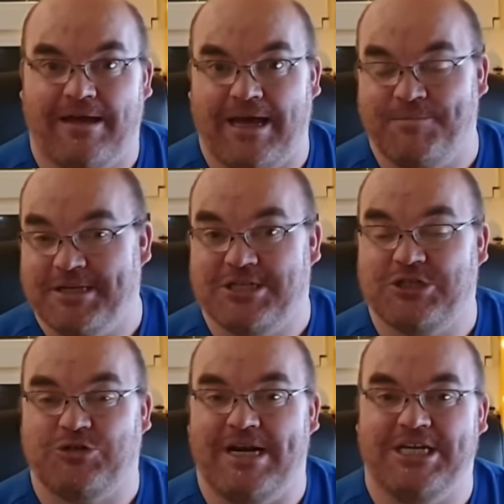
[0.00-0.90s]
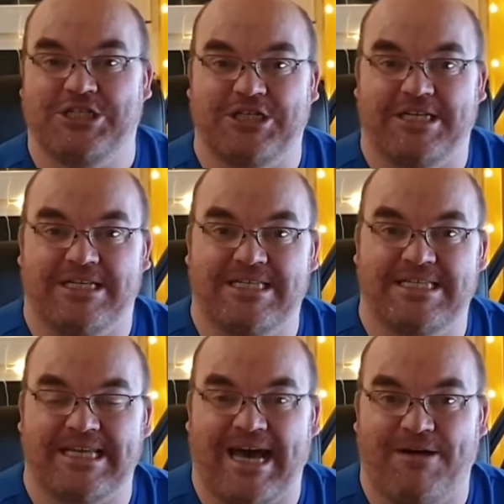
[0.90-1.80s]
administration and
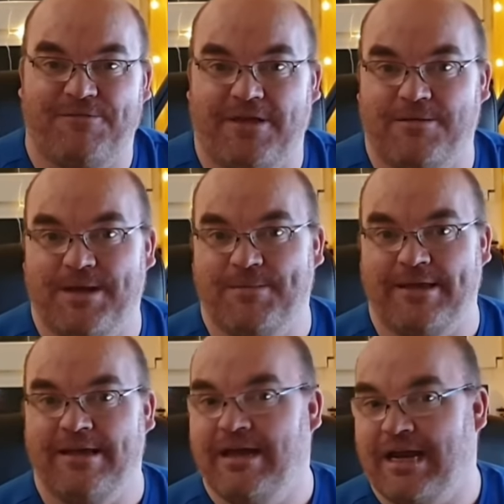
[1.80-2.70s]
staff that are maybe